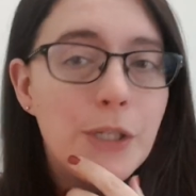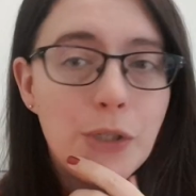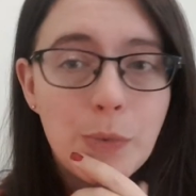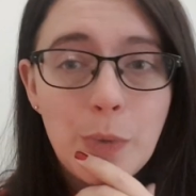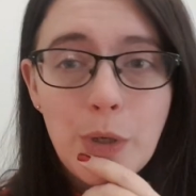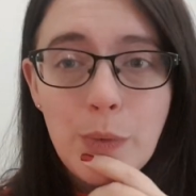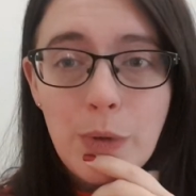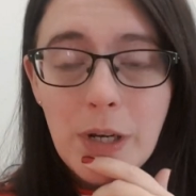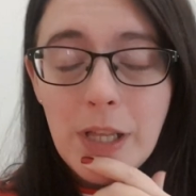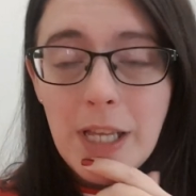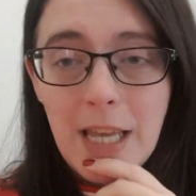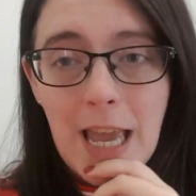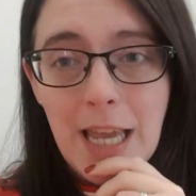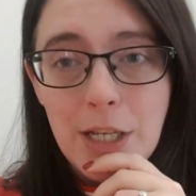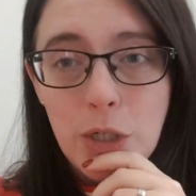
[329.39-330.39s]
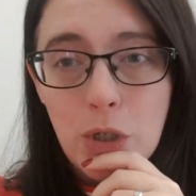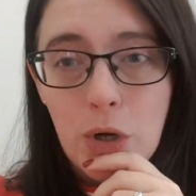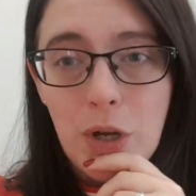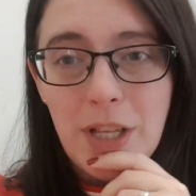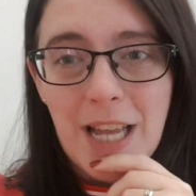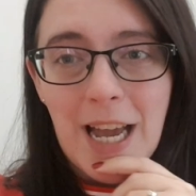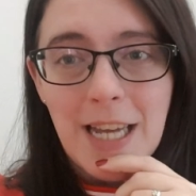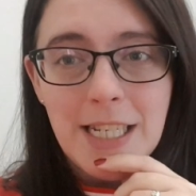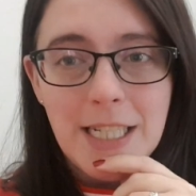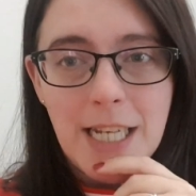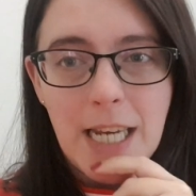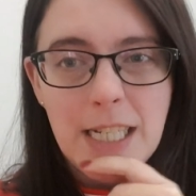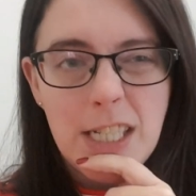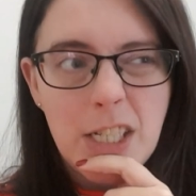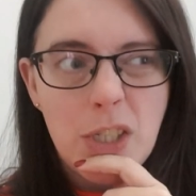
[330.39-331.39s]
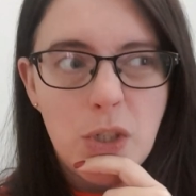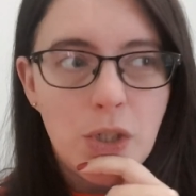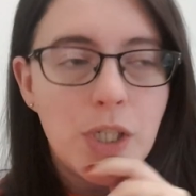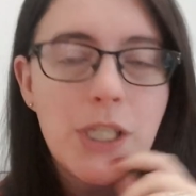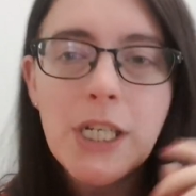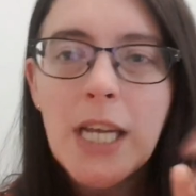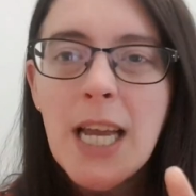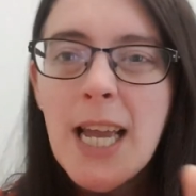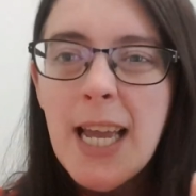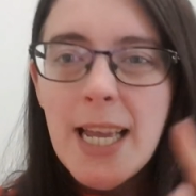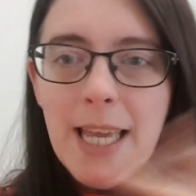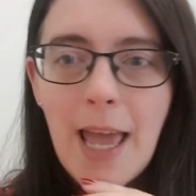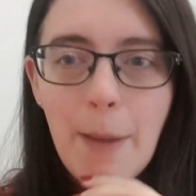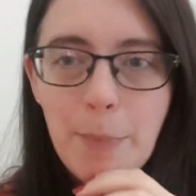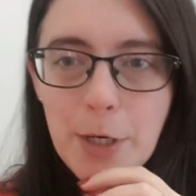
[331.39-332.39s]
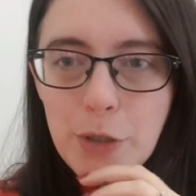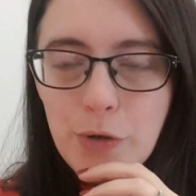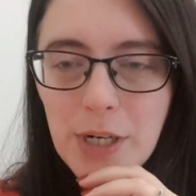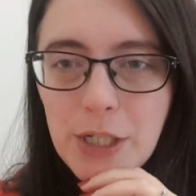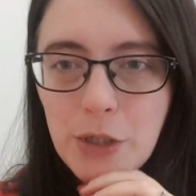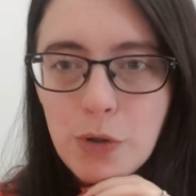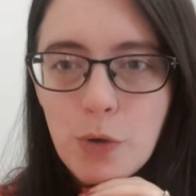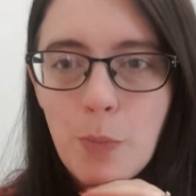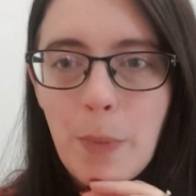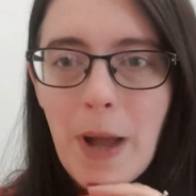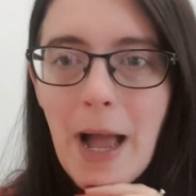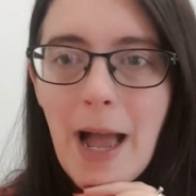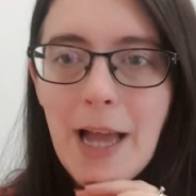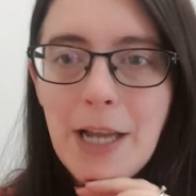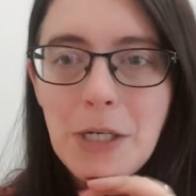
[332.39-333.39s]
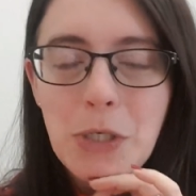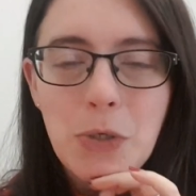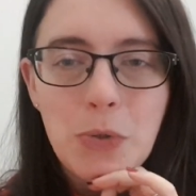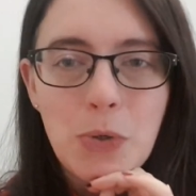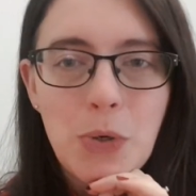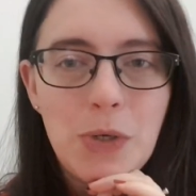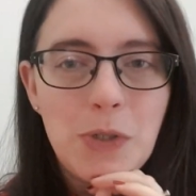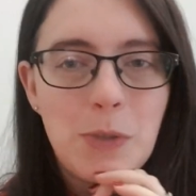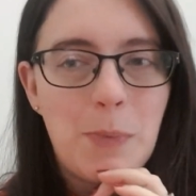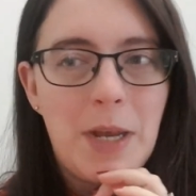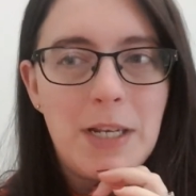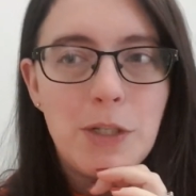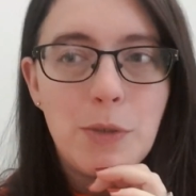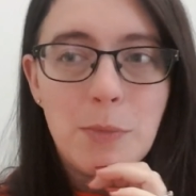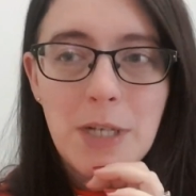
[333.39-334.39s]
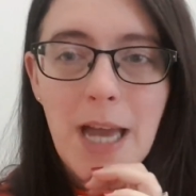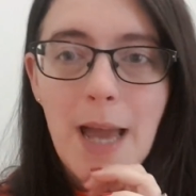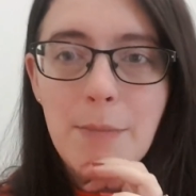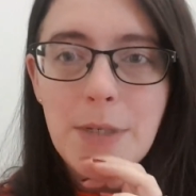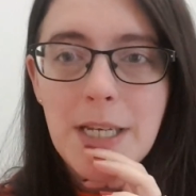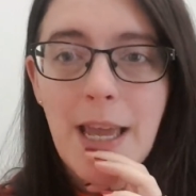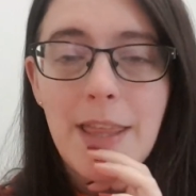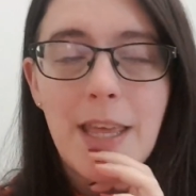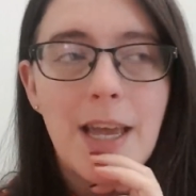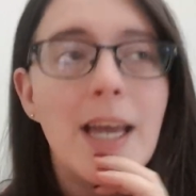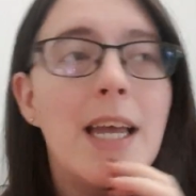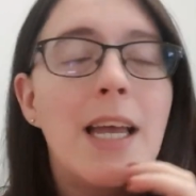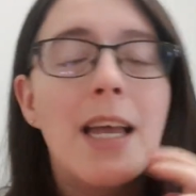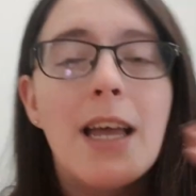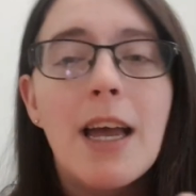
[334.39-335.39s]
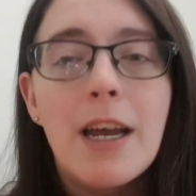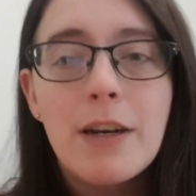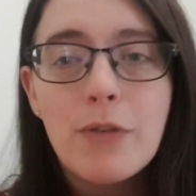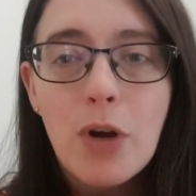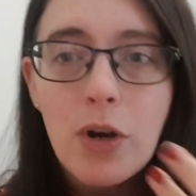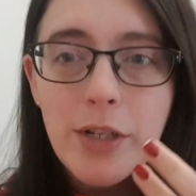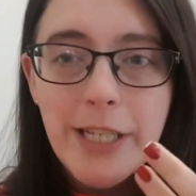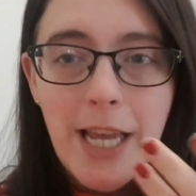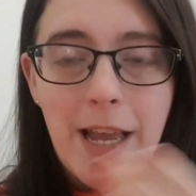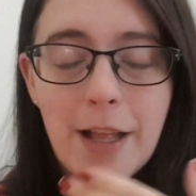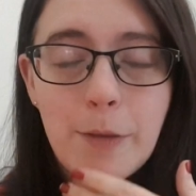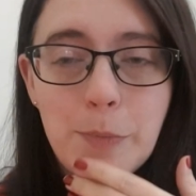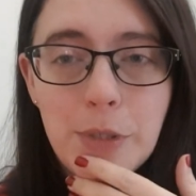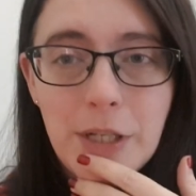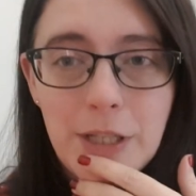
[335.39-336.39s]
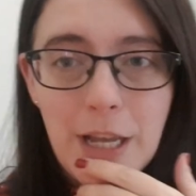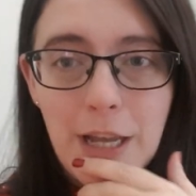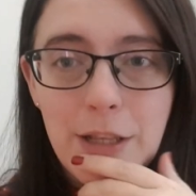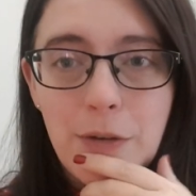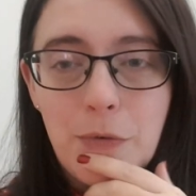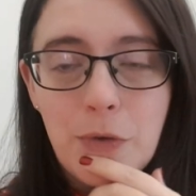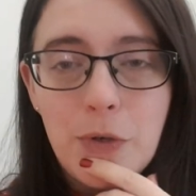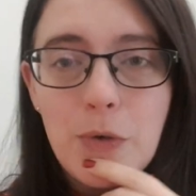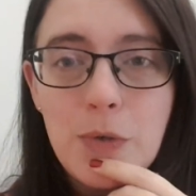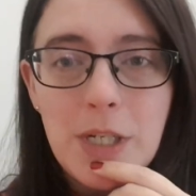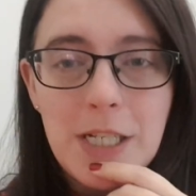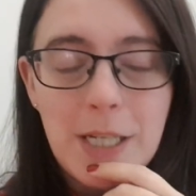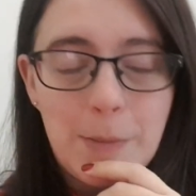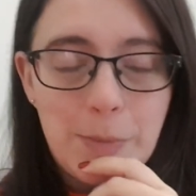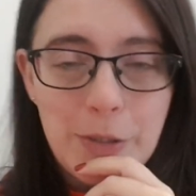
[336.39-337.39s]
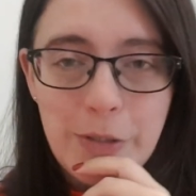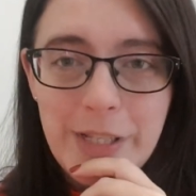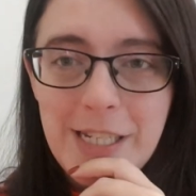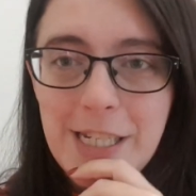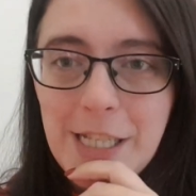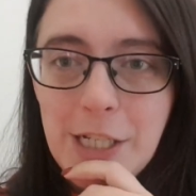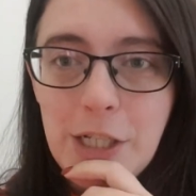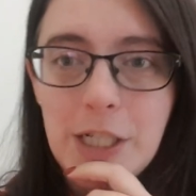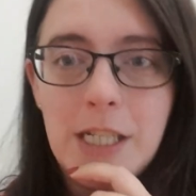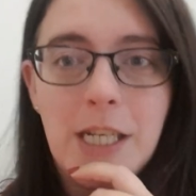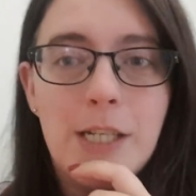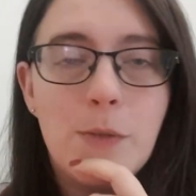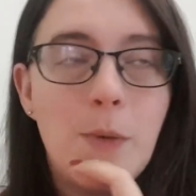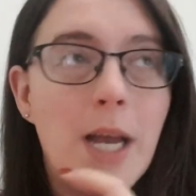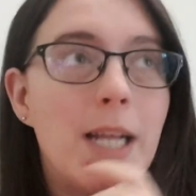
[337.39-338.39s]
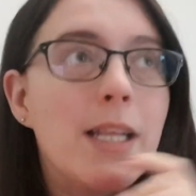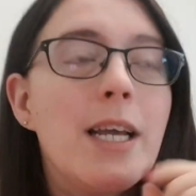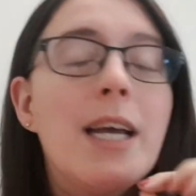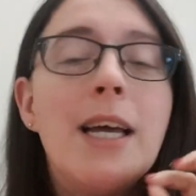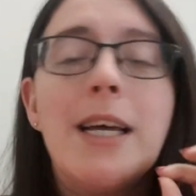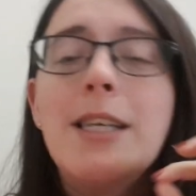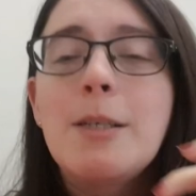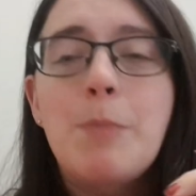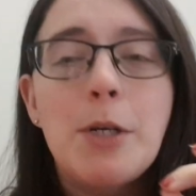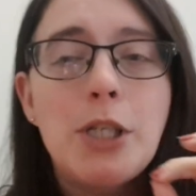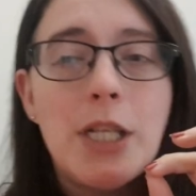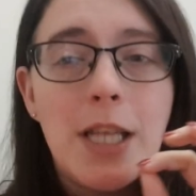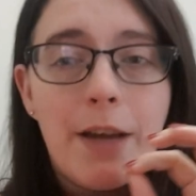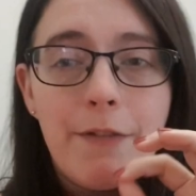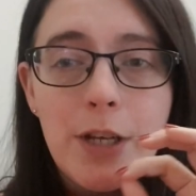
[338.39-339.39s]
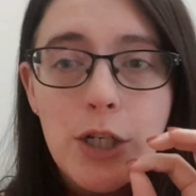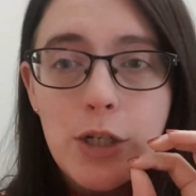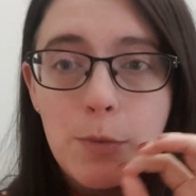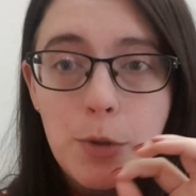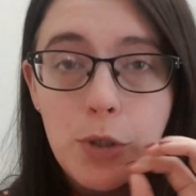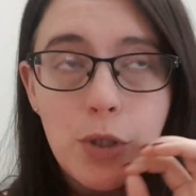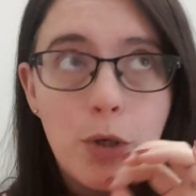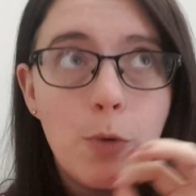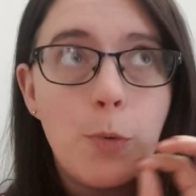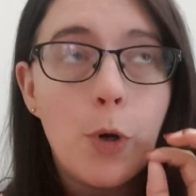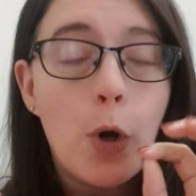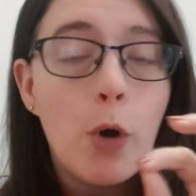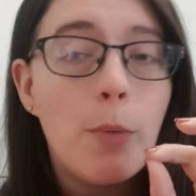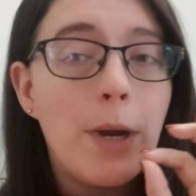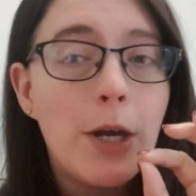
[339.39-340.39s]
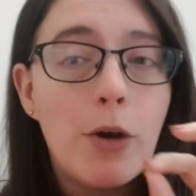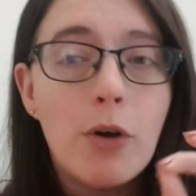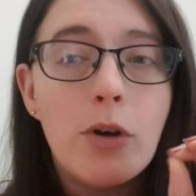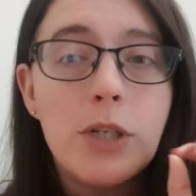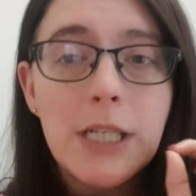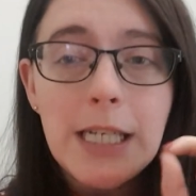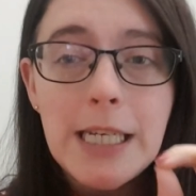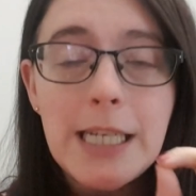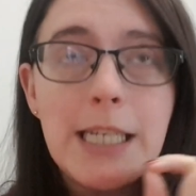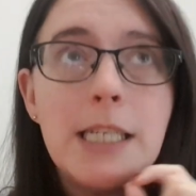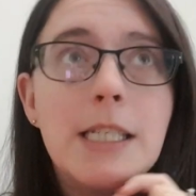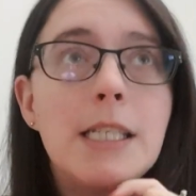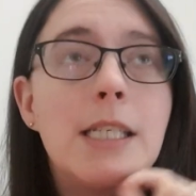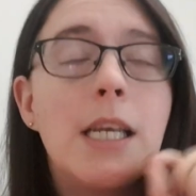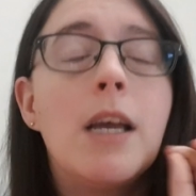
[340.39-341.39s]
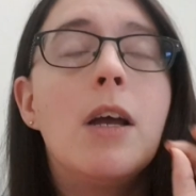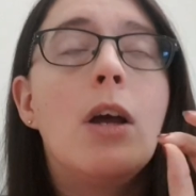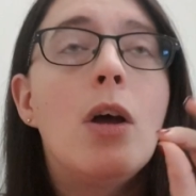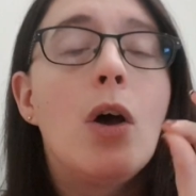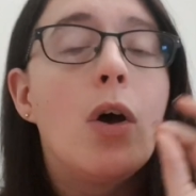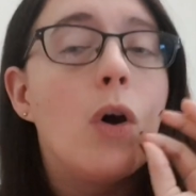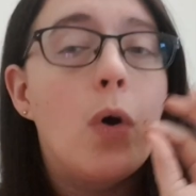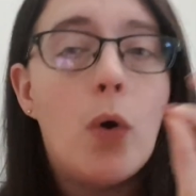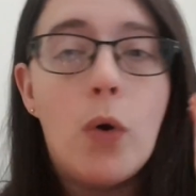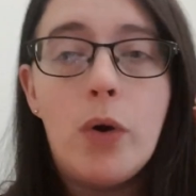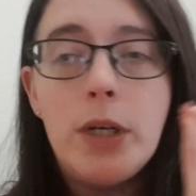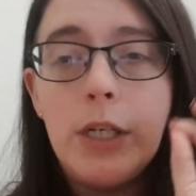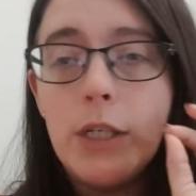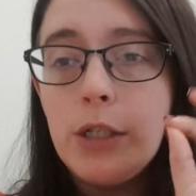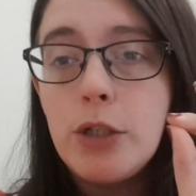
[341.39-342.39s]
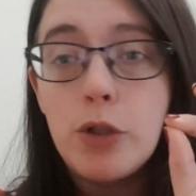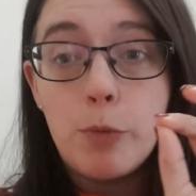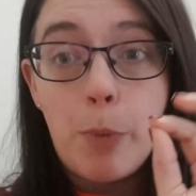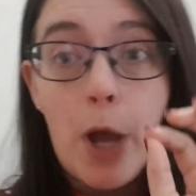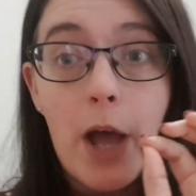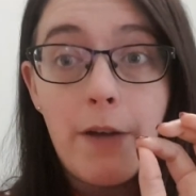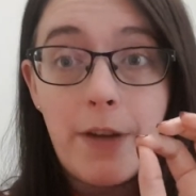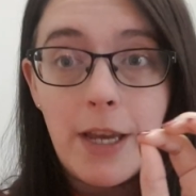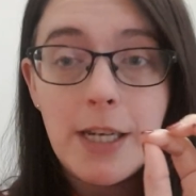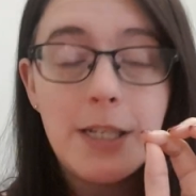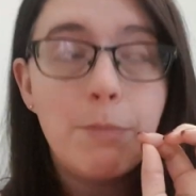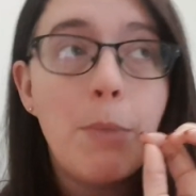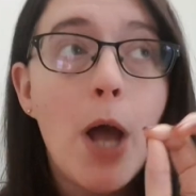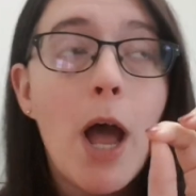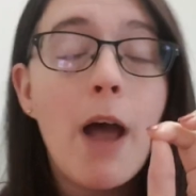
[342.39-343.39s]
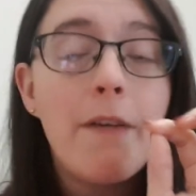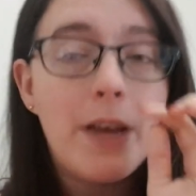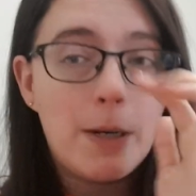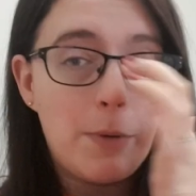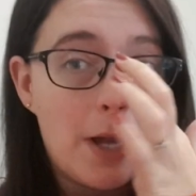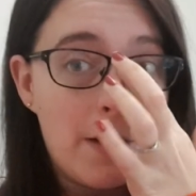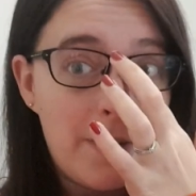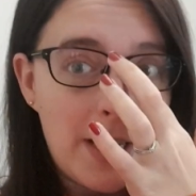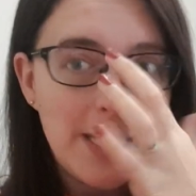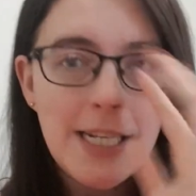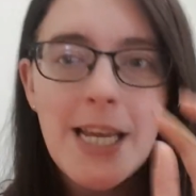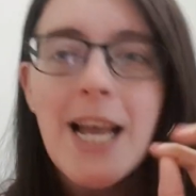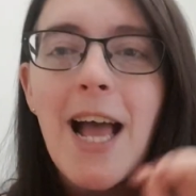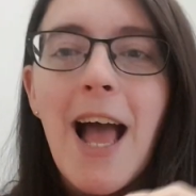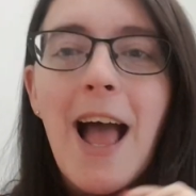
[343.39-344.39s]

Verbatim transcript: So we really enjoyed that. It's nice to just get a bit dressed up and go and spend some time together. And of course it helps that the food is absolutely delicious as well, especially that vegetable soup. Oh my God, it is, oh, it's just perfect, perfect, perfect.